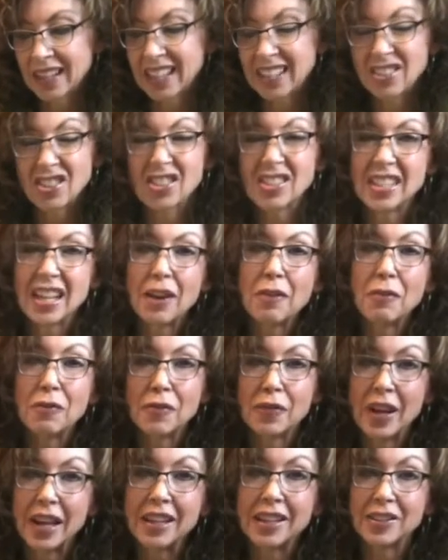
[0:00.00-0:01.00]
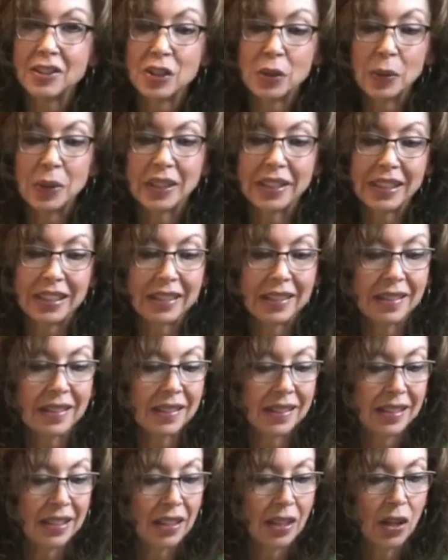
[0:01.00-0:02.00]
just have fun doing
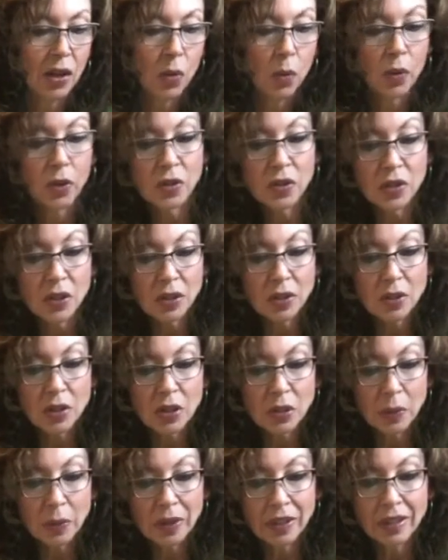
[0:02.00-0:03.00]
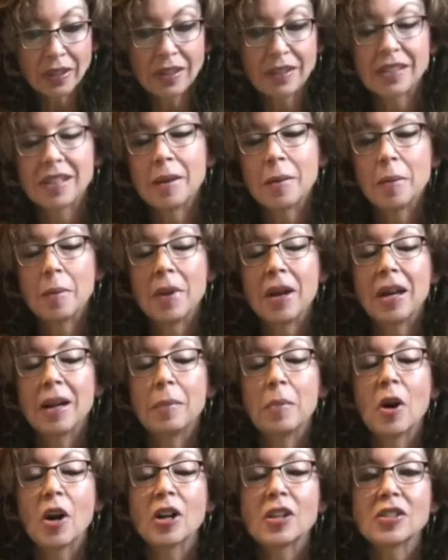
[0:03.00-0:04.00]
this. We're still doing some
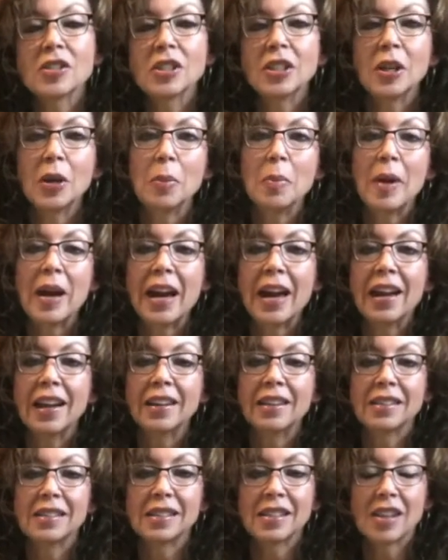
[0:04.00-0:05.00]
art to go bags